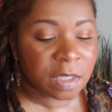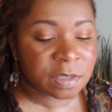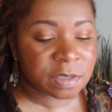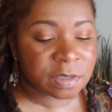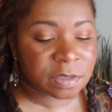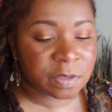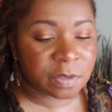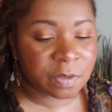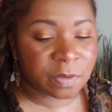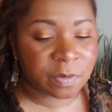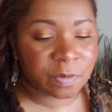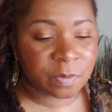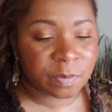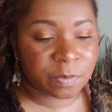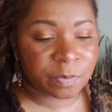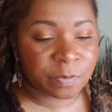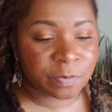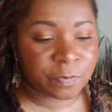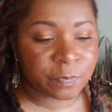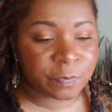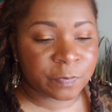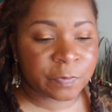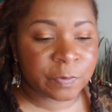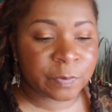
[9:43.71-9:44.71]
So
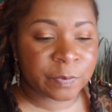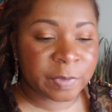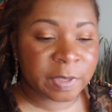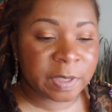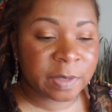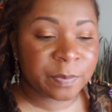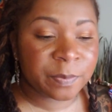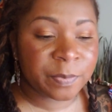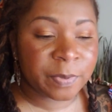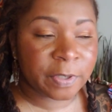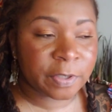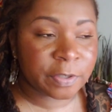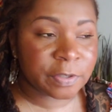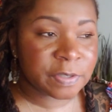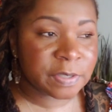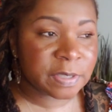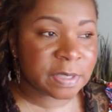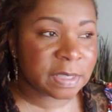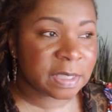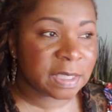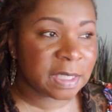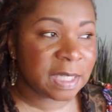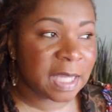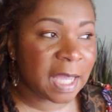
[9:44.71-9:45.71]
for me
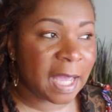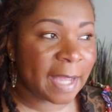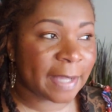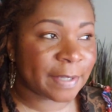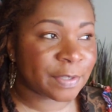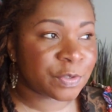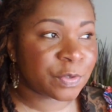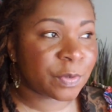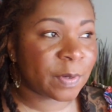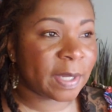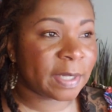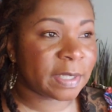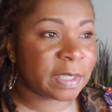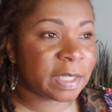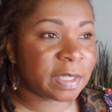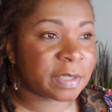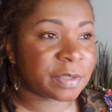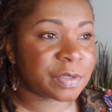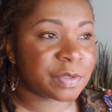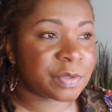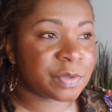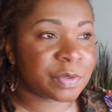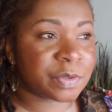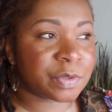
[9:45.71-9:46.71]
personally, I try
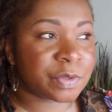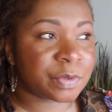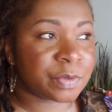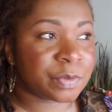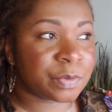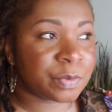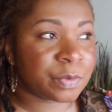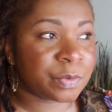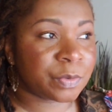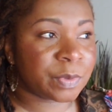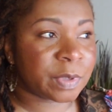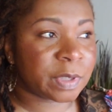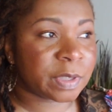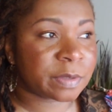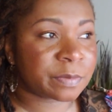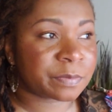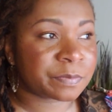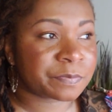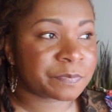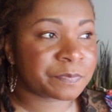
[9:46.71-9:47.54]
not to do